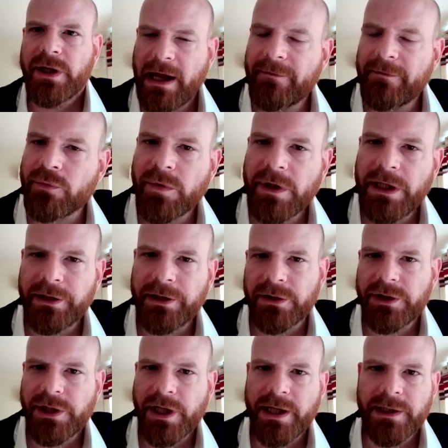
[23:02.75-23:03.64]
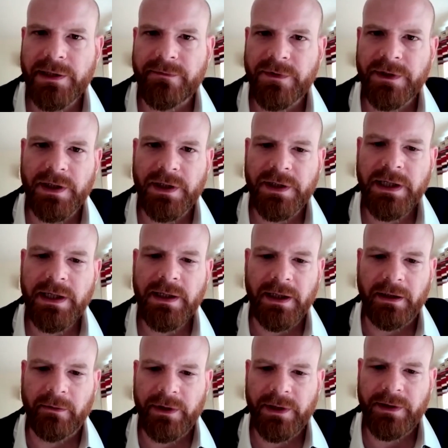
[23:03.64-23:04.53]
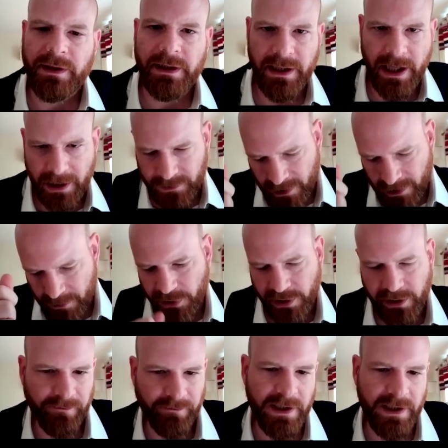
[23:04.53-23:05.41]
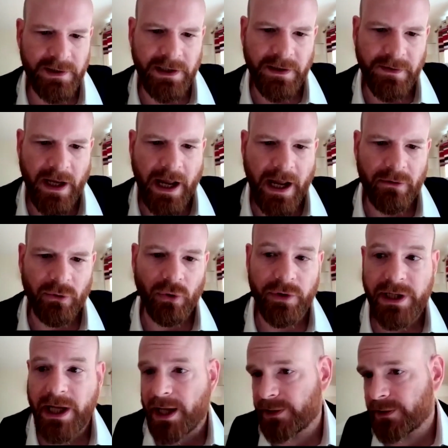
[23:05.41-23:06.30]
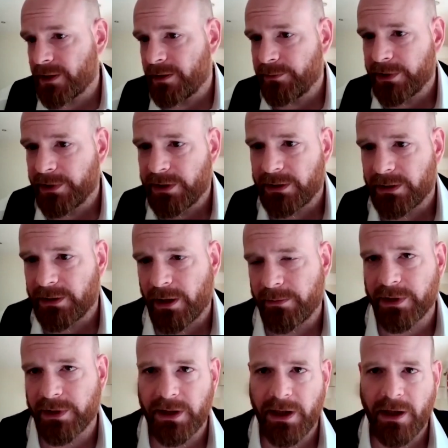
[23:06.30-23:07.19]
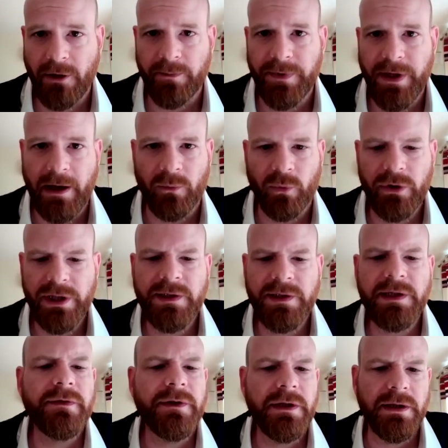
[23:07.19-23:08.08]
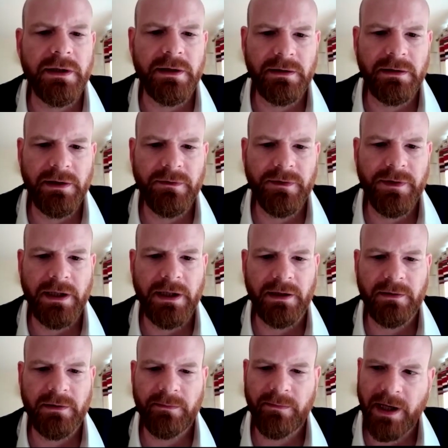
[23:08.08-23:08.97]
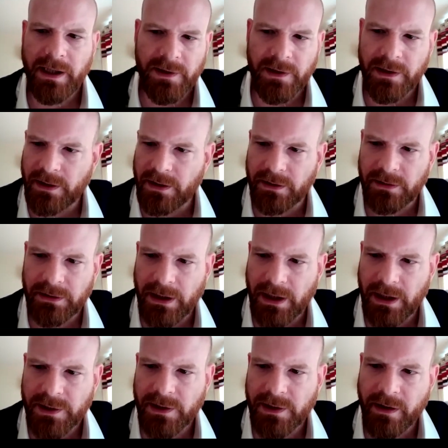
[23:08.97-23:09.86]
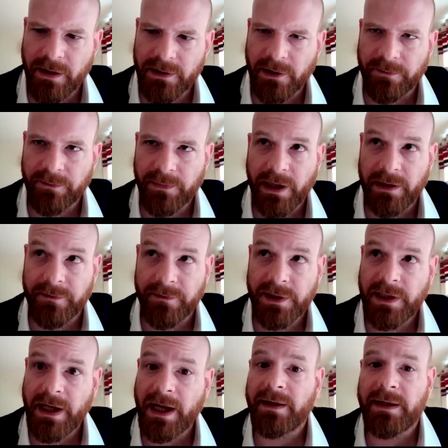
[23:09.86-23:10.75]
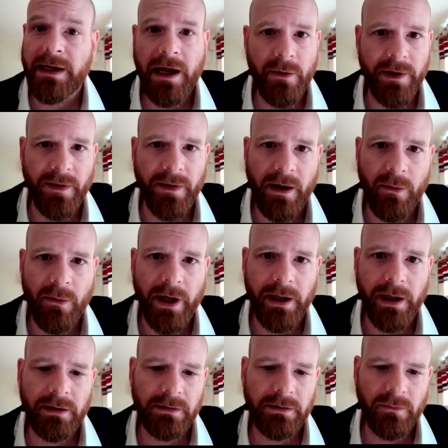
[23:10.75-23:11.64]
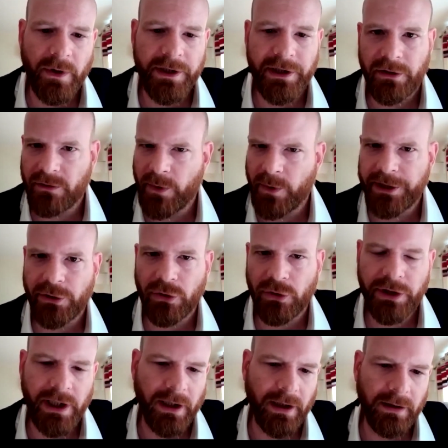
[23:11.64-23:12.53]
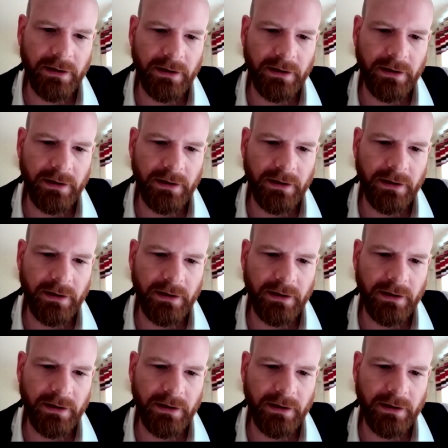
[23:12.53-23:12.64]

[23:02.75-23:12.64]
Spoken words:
to have a really good chance of succeeding, where you think, yes, I'm going to invest in that, or yes, I'm going to help them? What is it that you think makes a startup kind of stand out in that way when you're looking?